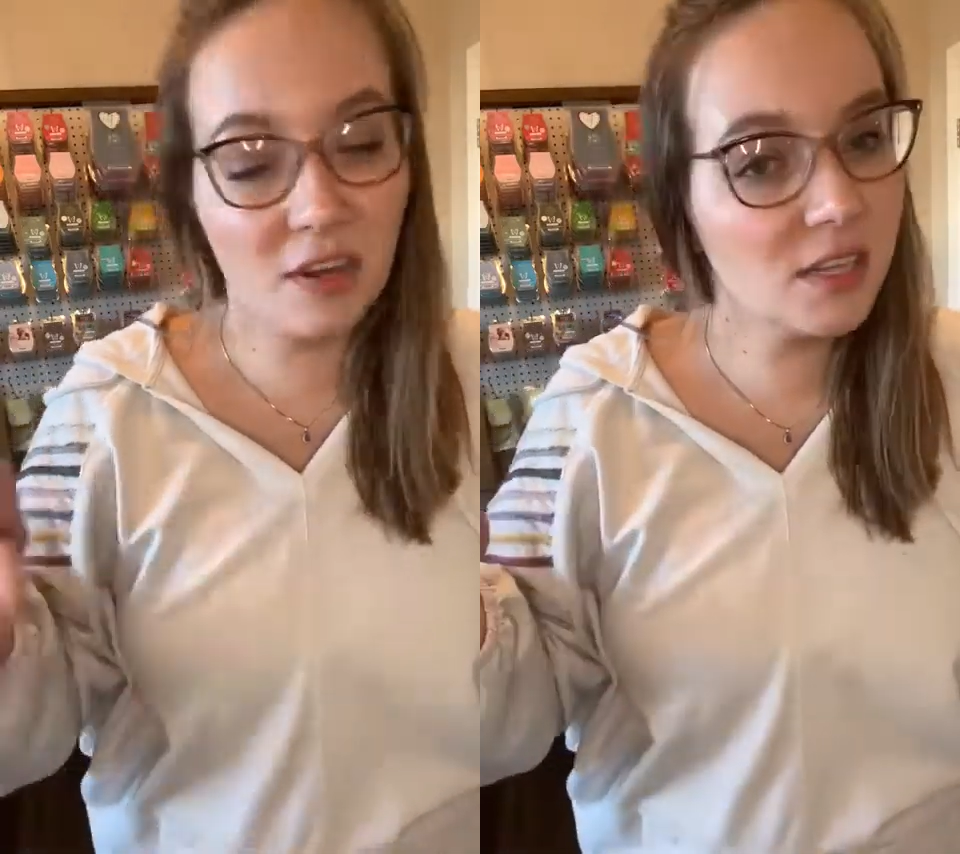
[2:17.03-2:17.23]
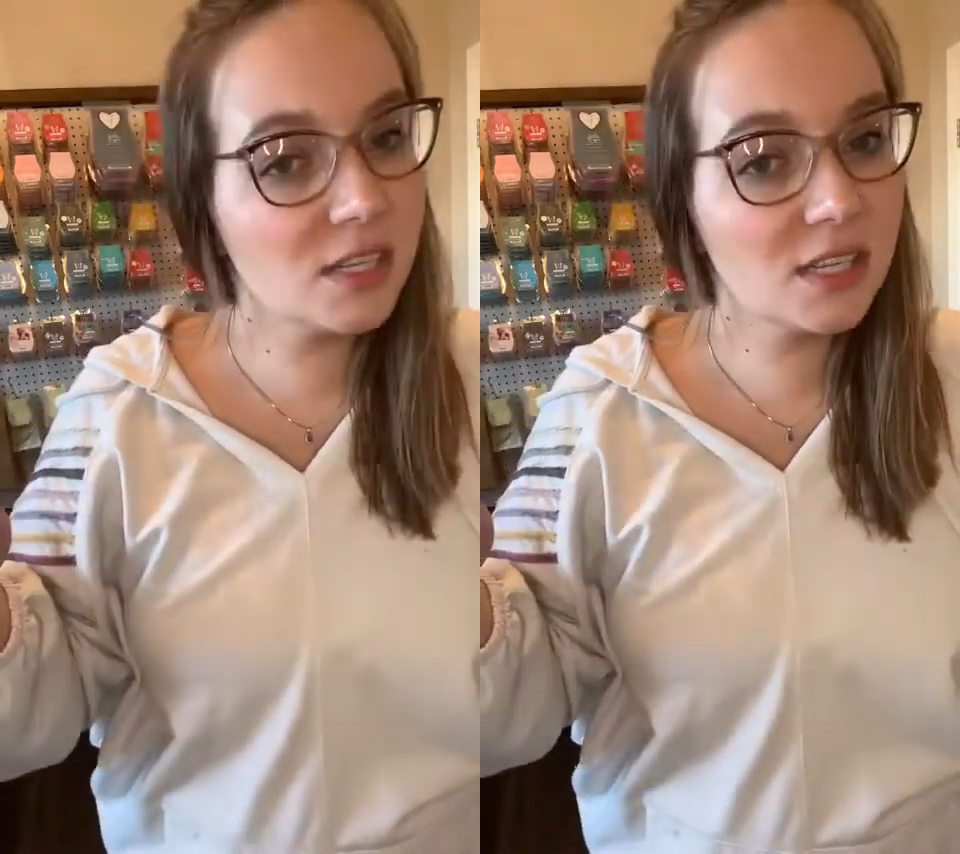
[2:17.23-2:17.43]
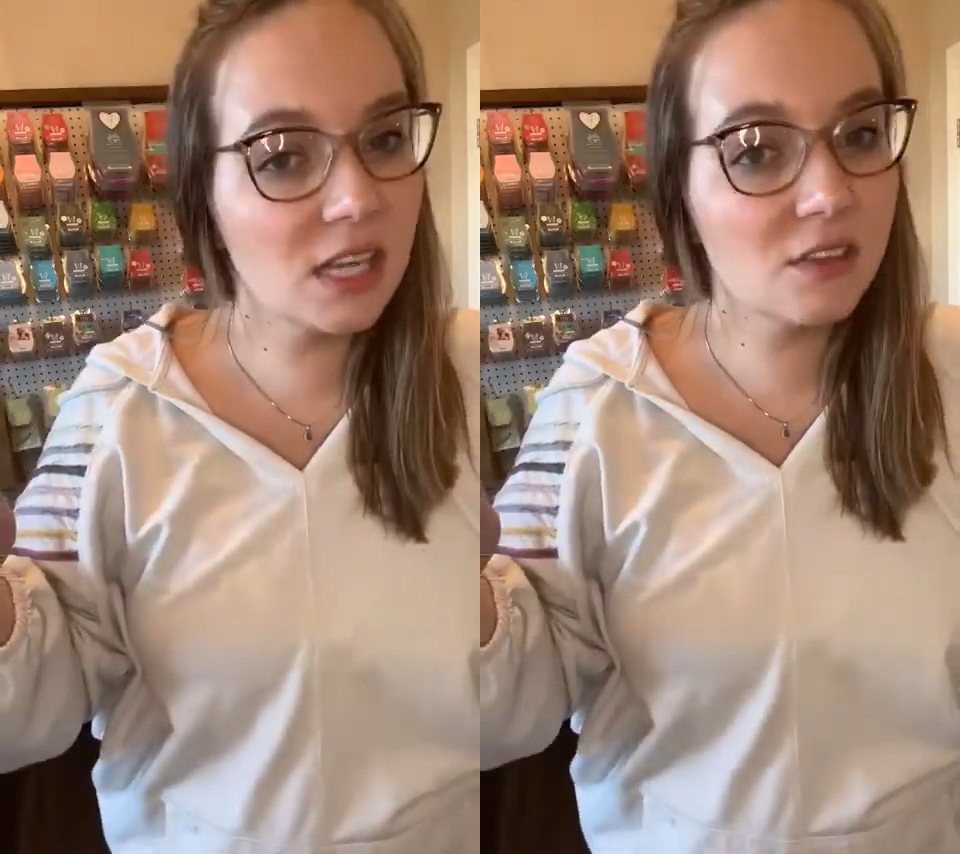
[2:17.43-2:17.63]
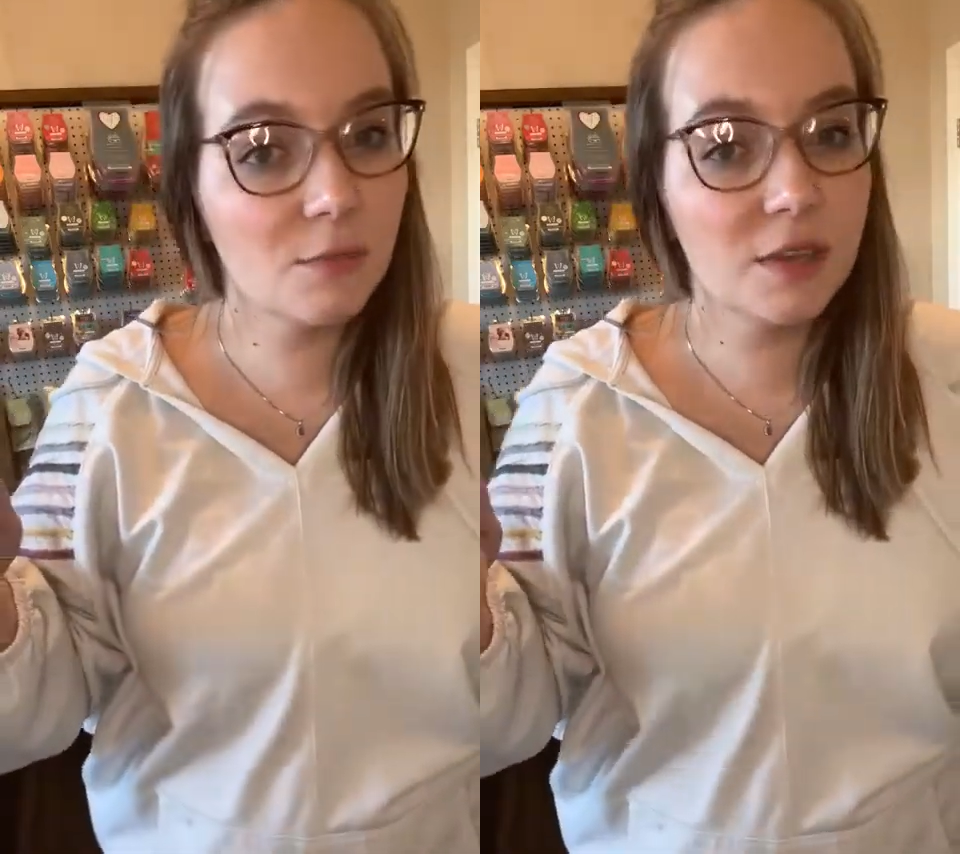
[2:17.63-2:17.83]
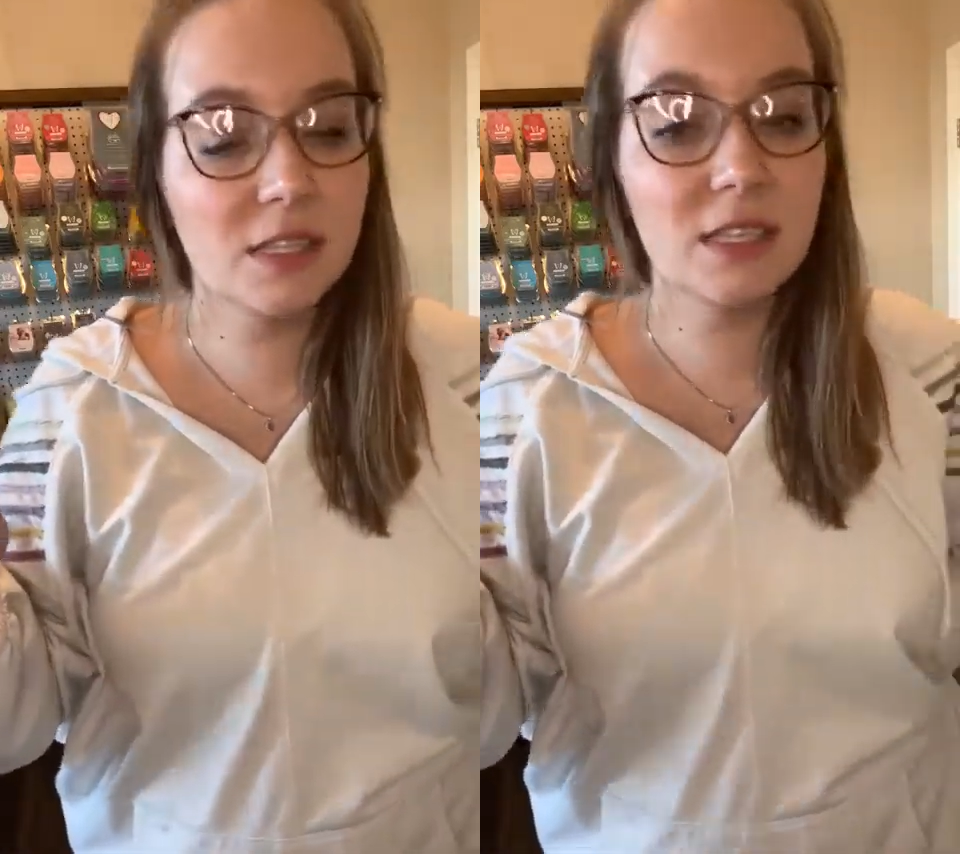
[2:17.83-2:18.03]
very successful
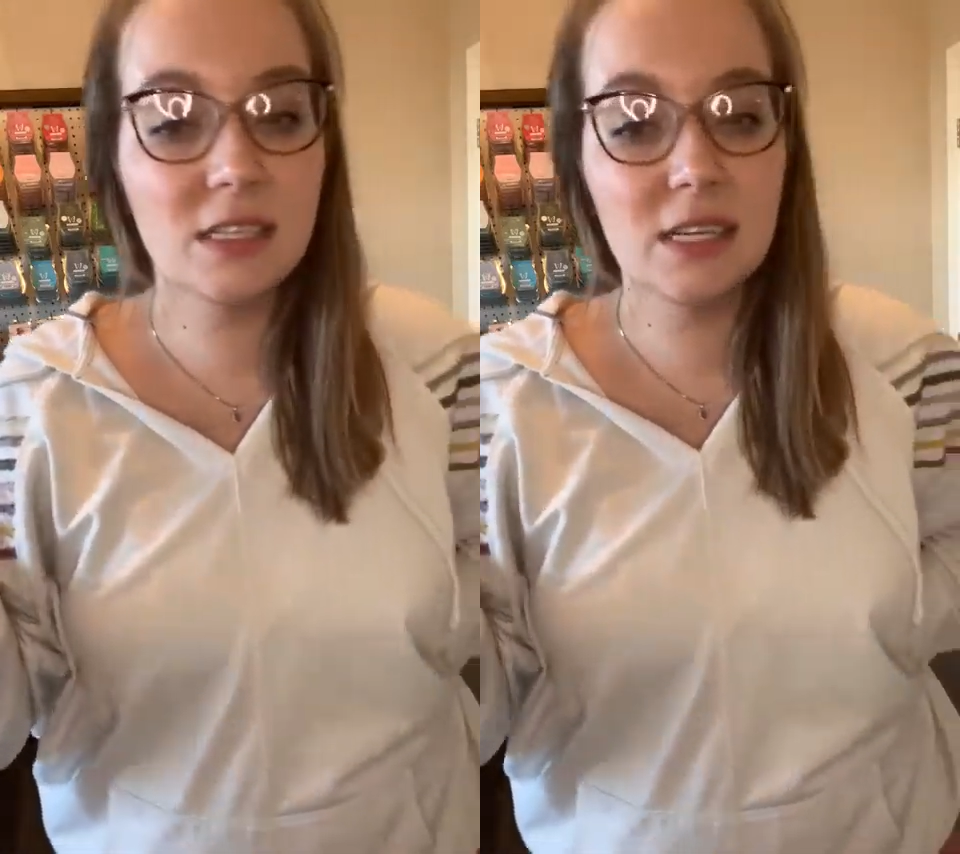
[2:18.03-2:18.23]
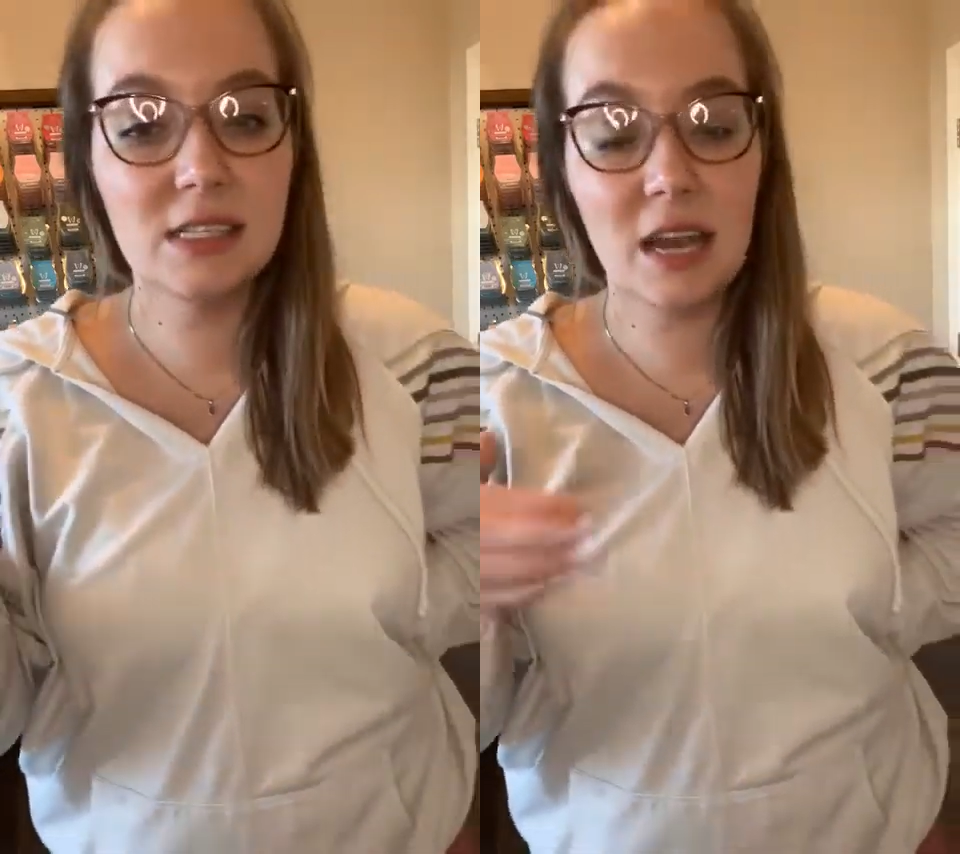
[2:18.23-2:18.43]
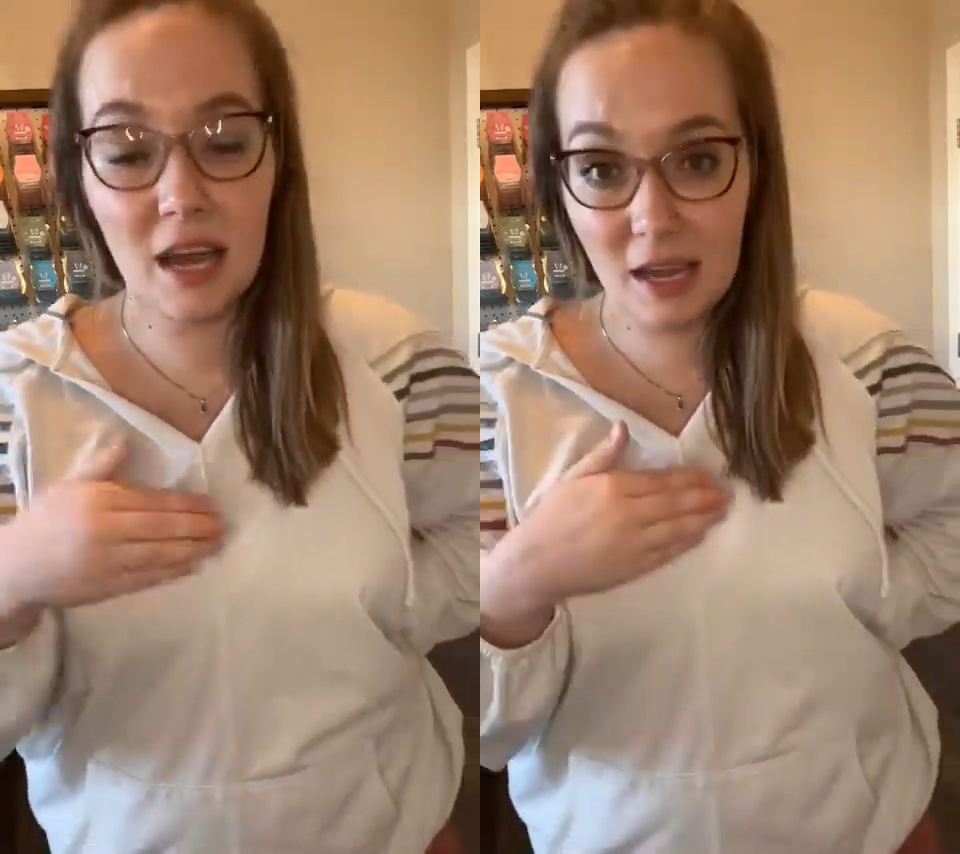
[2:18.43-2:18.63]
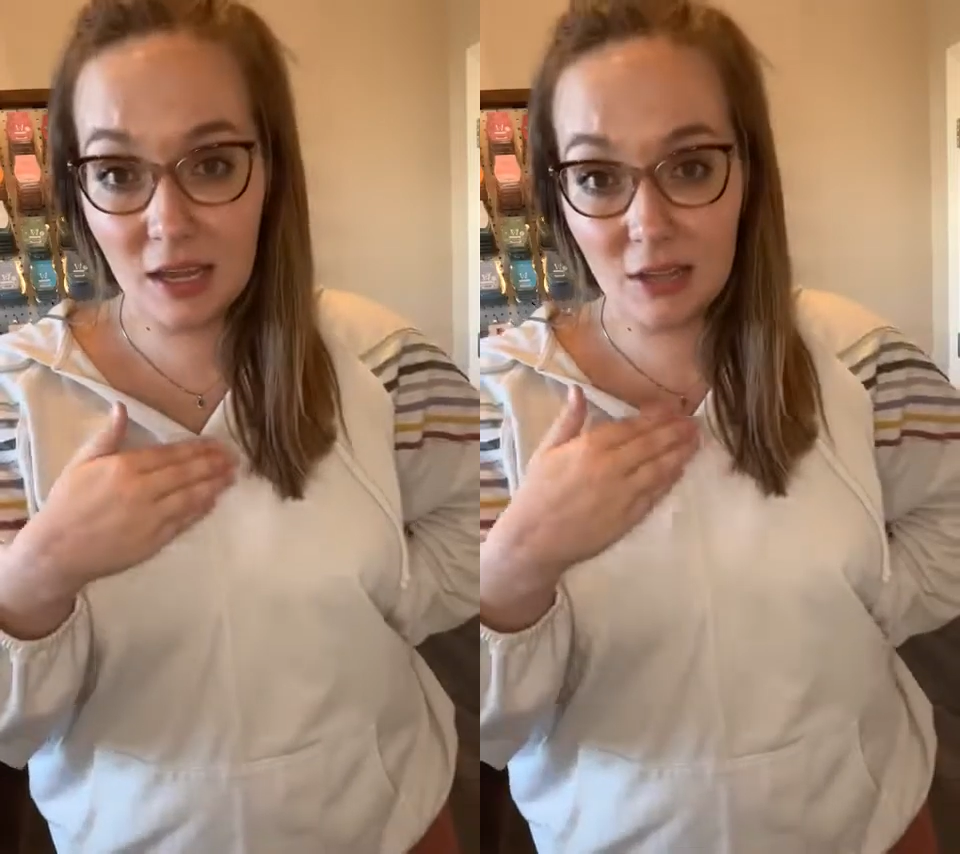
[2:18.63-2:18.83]
businesses and I